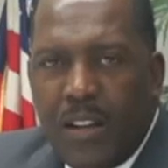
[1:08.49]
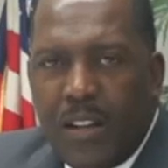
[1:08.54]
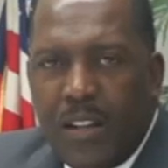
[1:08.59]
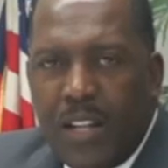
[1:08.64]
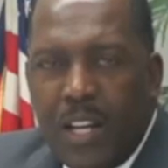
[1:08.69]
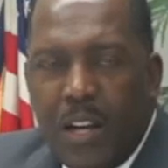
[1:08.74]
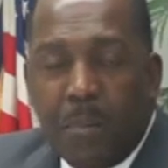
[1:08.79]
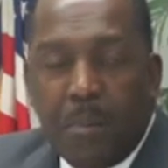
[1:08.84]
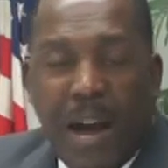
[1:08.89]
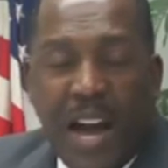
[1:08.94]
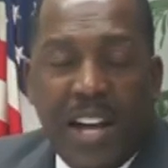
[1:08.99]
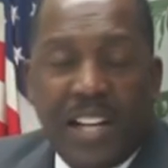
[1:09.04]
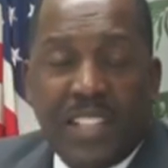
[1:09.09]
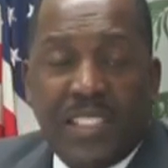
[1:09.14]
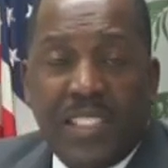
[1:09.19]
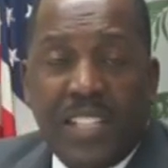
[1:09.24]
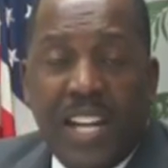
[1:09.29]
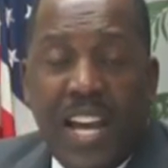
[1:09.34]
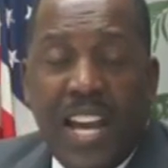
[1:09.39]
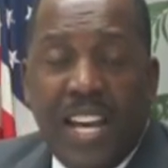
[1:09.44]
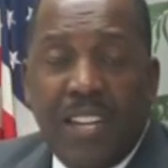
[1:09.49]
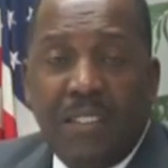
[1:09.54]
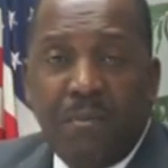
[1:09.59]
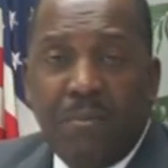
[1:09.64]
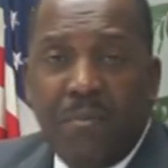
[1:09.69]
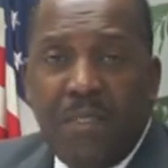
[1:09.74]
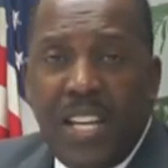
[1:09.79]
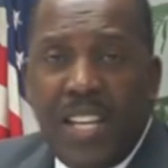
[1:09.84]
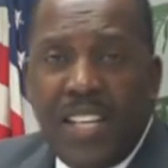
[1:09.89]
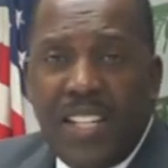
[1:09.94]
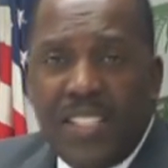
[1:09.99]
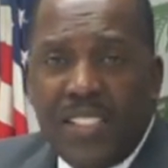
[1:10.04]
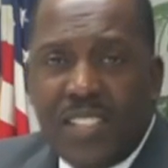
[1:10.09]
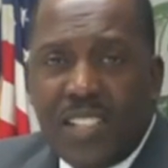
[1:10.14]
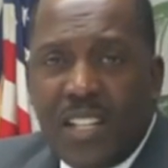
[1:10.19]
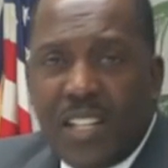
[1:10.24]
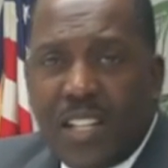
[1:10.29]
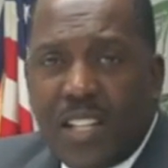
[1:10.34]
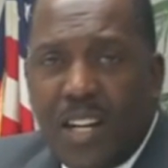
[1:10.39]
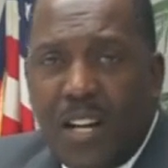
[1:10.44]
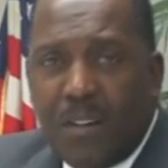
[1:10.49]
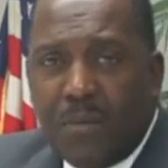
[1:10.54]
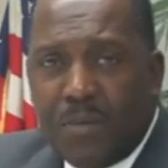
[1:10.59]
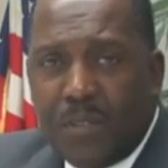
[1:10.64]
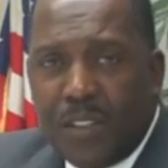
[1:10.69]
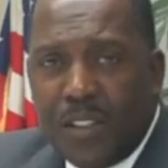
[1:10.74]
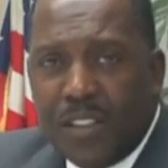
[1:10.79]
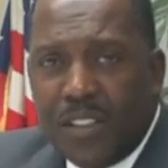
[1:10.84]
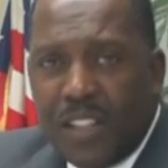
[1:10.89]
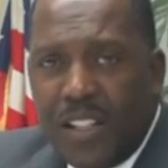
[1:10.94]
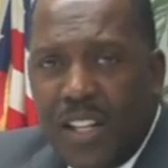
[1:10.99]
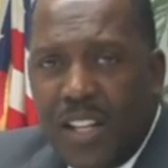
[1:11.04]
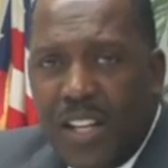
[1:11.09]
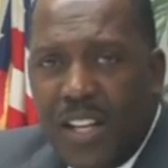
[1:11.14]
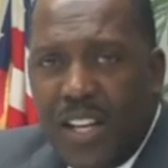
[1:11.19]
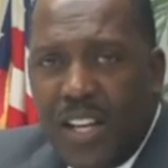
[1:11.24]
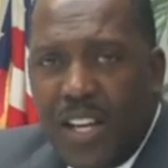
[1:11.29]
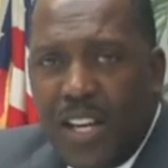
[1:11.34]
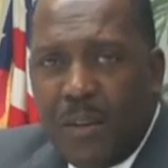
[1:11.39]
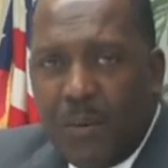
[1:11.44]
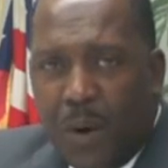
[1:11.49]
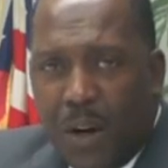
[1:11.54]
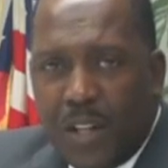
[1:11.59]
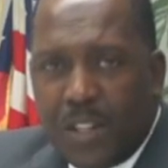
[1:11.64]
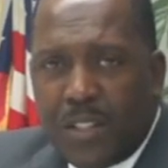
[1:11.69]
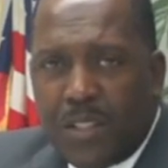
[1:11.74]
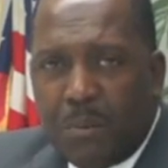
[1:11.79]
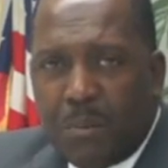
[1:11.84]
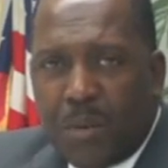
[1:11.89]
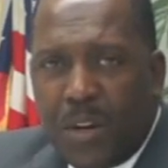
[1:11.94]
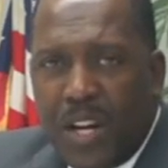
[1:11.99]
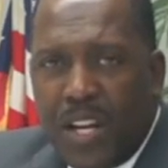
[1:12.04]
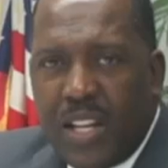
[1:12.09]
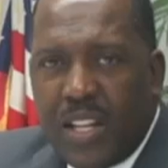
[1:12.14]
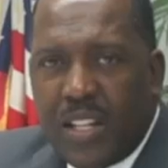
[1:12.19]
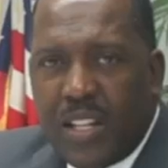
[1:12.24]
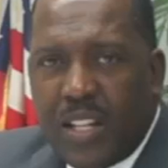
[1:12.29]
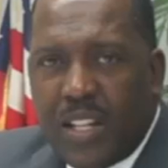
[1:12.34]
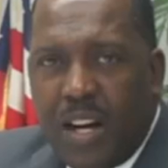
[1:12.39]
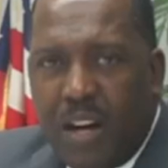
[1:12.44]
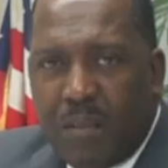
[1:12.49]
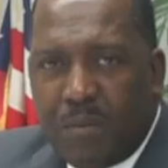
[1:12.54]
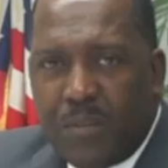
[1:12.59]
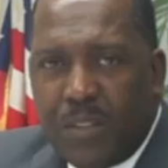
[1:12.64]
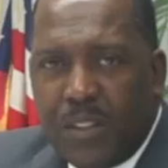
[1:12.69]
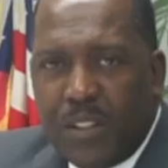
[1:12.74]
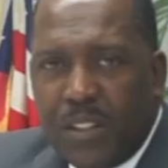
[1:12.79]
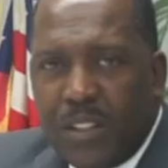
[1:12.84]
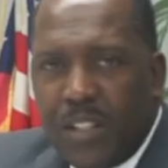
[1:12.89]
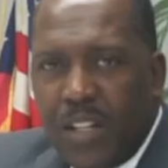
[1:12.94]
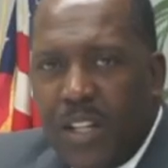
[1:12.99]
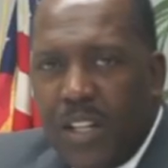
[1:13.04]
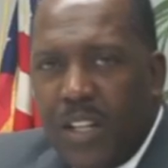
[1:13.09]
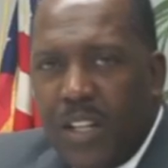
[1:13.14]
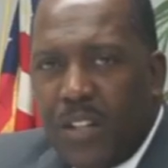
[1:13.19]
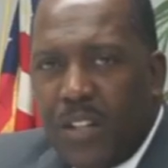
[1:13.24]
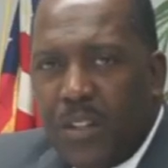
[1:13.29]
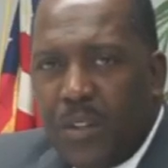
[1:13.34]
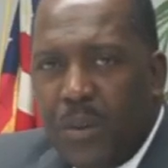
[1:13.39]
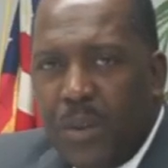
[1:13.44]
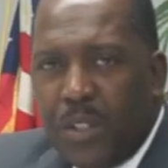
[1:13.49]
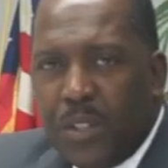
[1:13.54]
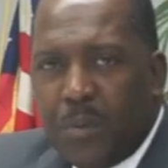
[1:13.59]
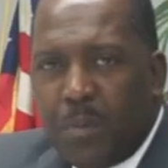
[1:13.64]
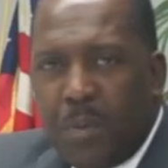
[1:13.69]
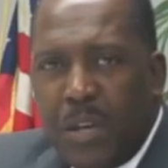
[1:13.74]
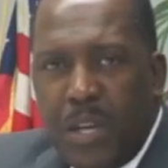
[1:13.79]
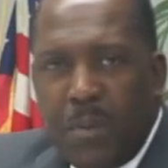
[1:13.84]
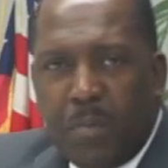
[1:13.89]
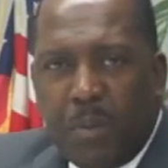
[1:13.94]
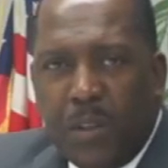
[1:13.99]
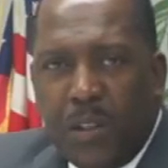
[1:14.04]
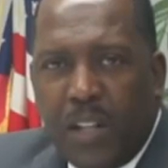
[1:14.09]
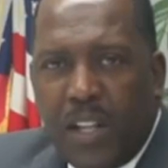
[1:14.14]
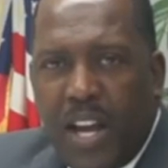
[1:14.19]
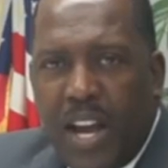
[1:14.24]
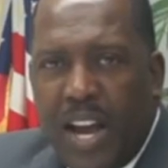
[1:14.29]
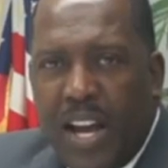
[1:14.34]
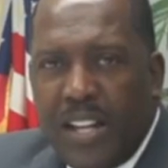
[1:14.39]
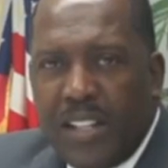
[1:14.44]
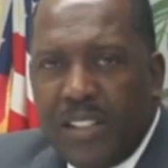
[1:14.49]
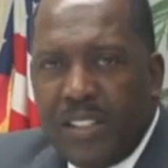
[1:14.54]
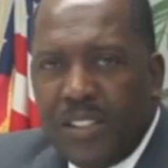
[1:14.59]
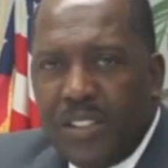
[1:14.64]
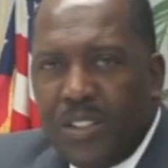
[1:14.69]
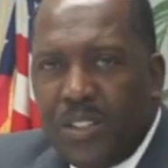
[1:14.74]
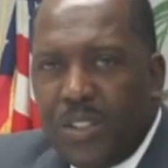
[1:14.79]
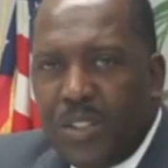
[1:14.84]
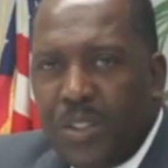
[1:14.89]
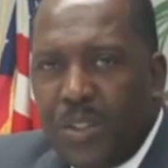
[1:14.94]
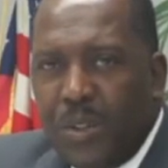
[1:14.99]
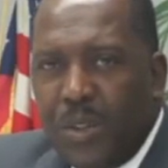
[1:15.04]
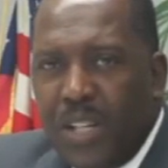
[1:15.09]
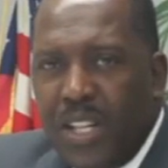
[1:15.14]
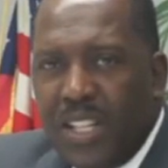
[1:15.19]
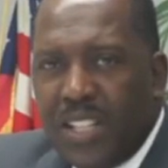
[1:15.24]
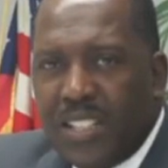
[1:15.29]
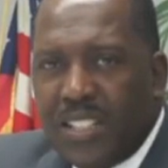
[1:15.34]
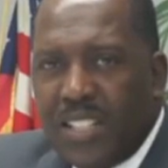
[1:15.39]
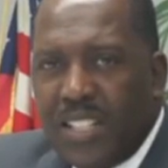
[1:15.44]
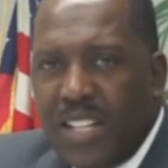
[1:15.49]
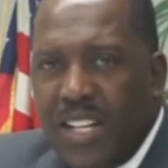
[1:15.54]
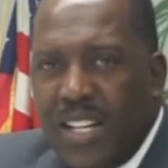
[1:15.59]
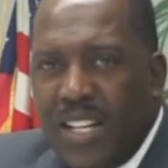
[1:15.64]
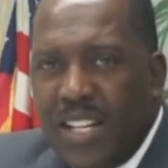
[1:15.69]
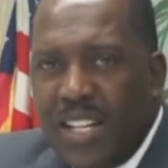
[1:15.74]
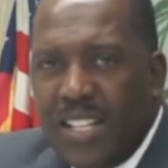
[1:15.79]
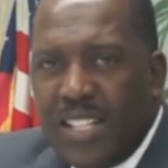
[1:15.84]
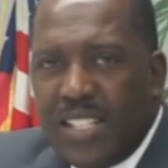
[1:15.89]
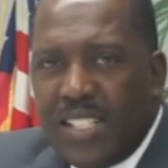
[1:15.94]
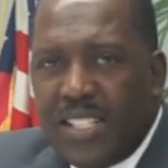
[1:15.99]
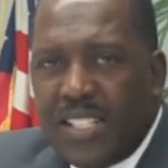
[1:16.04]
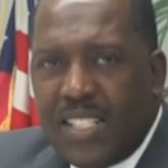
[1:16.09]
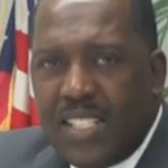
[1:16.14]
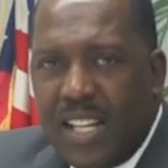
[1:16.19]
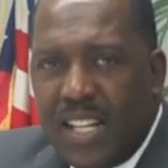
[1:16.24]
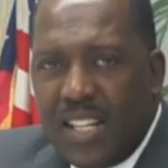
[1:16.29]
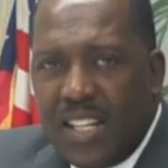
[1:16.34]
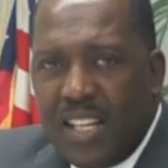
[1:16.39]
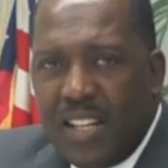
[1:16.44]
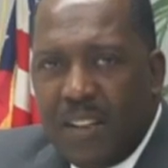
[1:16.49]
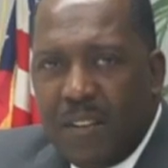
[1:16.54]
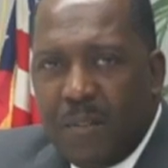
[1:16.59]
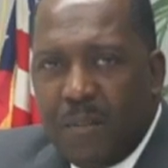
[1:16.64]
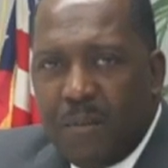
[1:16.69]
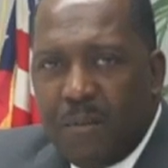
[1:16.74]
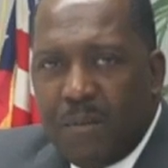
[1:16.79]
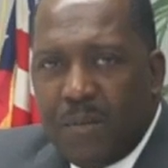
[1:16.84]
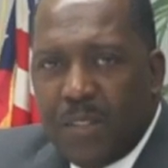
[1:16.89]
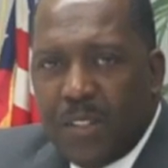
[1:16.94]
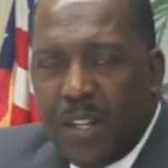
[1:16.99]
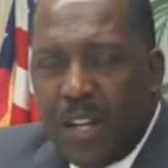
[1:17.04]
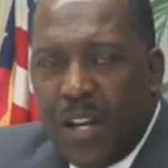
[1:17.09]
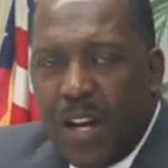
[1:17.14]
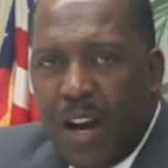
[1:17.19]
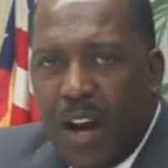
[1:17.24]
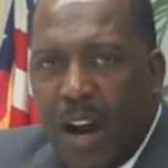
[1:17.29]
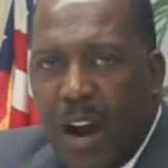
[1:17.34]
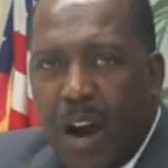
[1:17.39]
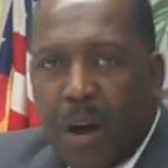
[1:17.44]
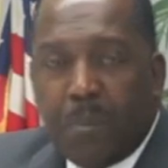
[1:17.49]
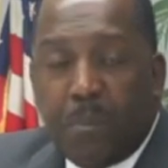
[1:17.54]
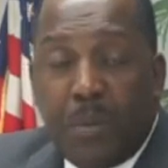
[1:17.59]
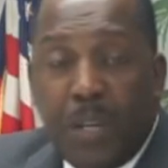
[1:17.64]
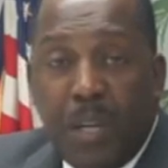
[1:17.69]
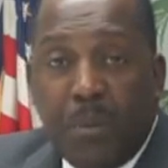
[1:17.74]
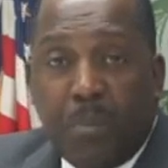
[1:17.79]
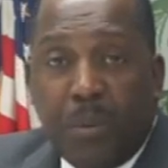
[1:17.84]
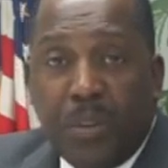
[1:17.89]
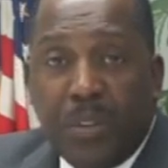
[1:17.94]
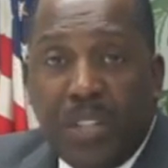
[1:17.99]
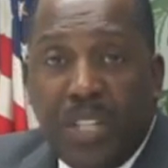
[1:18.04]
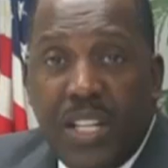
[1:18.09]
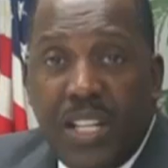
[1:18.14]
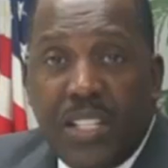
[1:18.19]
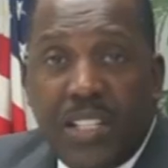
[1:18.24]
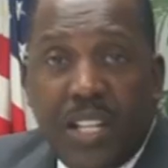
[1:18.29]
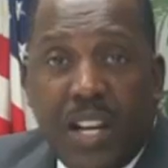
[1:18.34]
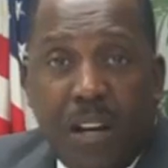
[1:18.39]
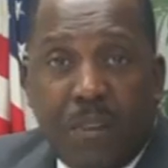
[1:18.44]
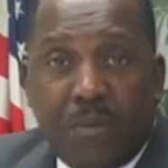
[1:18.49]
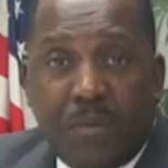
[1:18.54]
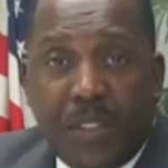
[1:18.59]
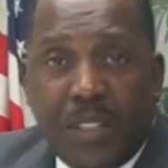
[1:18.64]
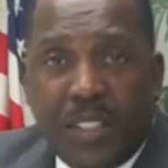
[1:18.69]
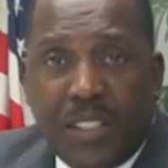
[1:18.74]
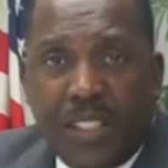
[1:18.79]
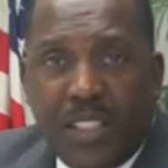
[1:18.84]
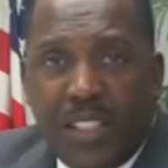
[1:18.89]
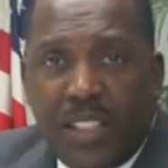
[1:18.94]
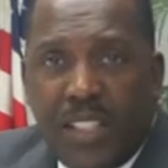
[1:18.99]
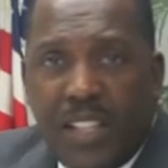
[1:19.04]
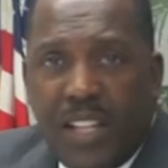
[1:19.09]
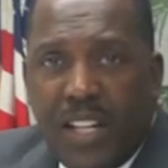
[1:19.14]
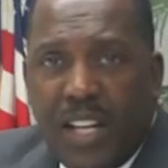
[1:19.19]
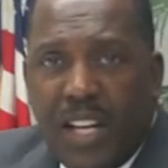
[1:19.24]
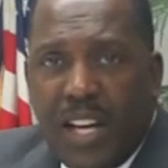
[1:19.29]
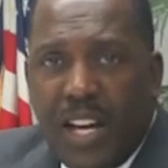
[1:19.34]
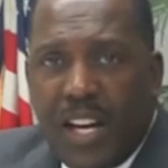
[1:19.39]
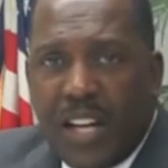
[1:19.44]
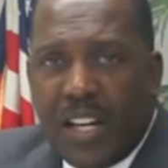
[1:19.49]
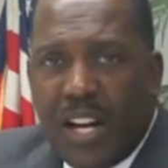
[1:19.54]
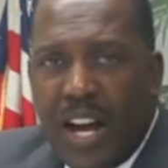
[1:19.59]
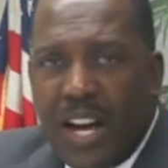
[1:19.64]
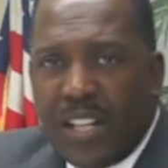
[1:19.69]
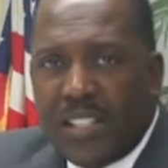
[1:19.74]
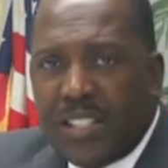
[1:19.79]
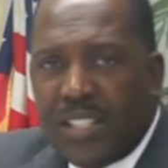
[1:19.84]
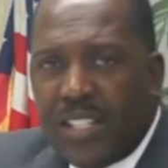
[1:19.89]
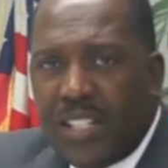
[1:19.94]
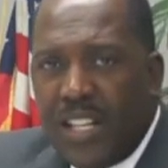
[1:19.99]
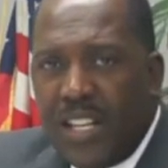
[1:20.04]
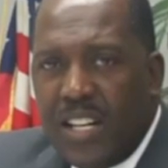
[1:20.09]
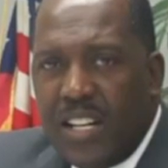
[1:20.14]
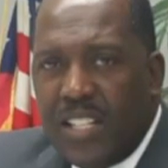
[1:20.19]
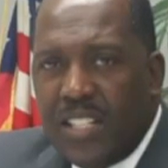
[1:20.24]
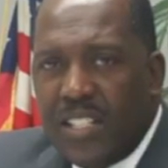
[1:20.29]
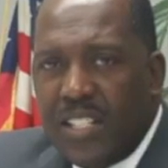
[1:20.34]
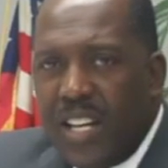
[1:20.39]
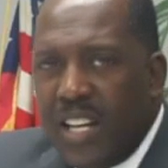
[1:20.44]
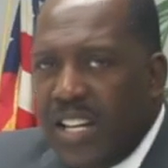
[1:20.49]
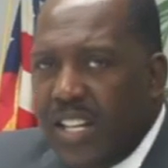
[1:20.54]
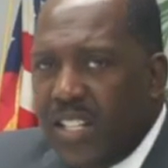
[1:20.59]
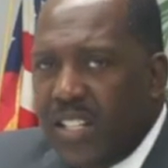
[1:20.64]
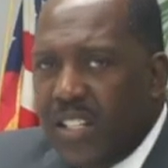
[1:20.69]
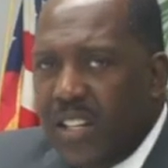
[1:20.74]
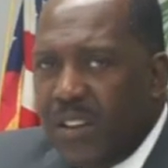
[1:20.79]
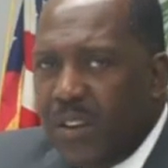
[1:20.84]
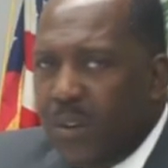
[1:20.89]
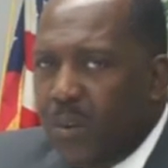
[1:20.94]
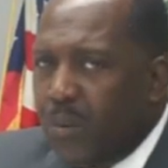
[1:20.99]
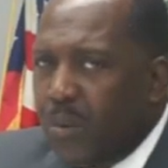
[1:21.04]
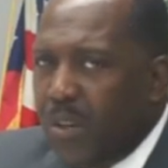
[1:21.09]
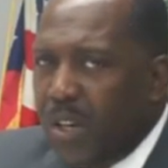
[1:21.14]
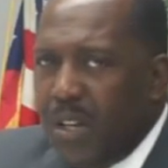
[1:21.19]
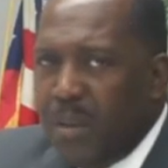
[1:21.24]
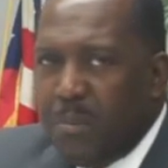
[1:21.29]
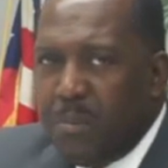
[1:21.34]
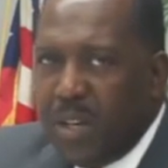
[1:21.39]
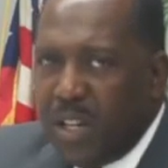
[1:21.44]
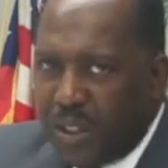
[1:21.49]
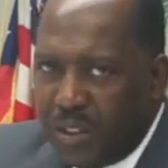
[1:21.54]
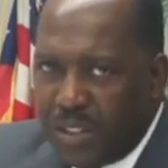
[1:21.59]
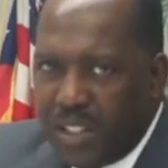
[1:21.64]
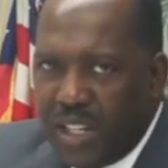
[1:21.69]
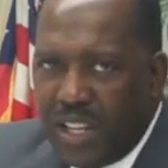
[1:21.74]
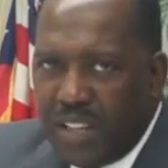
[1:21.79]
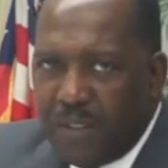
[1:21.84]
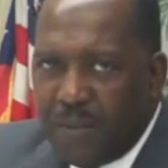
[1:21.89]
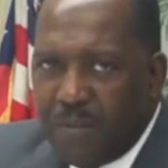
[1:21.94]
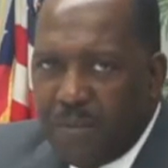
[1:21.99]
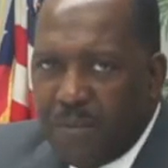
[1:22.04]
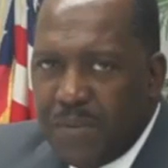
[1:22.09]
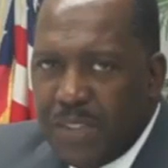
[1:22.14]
Nehemiah's name means comfort. He wanted to bring comfort to his people and to his city. Our people need comfort, and our cities need rebuilding.